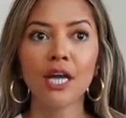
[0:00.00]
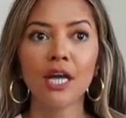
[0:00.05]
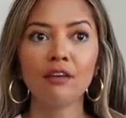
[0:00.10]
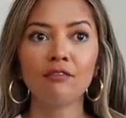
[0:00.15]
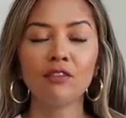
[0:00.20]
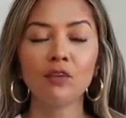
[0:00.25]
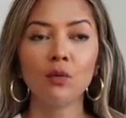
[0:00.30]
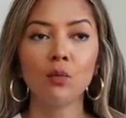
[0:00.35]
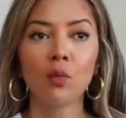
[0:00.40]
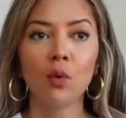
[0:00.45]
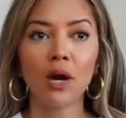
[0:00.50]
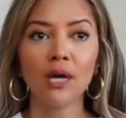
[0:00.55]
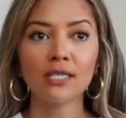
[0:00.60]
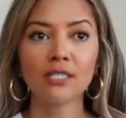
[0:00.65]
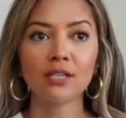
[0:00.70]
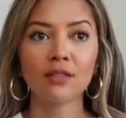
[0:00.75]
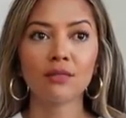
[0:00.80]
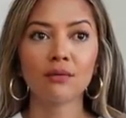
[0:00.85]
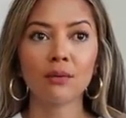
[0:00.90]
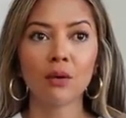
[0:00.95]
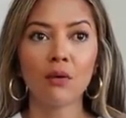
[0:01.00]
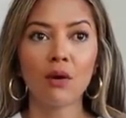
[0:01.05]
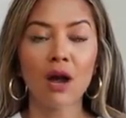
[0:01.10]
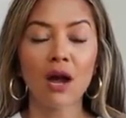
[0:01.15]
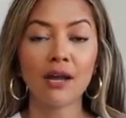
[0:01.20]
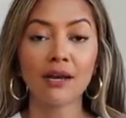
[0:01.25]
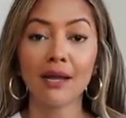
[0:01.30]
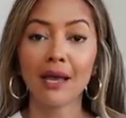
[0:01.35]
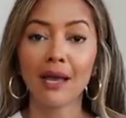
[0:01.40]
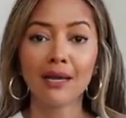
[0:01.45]
if you want to throw
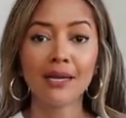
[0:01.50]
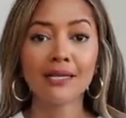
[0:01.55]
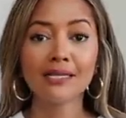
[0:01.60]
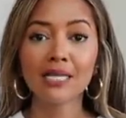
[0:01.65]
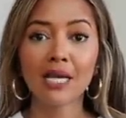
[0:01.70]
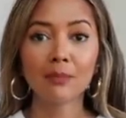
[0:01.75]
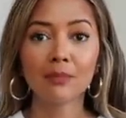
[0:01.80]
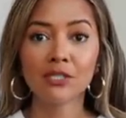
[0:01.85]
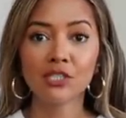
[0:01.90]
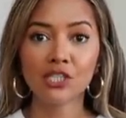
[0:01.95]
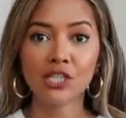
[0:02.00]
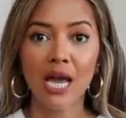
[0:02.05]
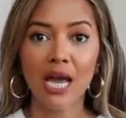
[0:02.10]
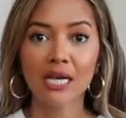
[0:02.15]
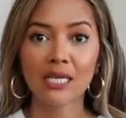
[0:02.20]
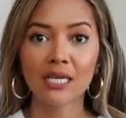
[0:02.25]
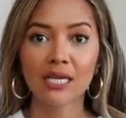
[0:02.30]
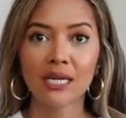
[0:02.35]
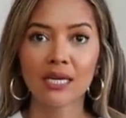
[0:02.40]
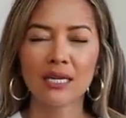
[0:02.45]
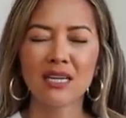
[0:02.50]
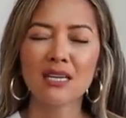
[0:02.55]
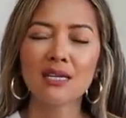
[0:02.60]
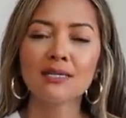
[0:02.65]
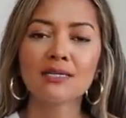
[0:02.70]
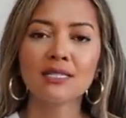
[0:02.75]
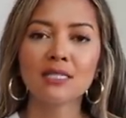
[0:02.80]
on any type of jacket,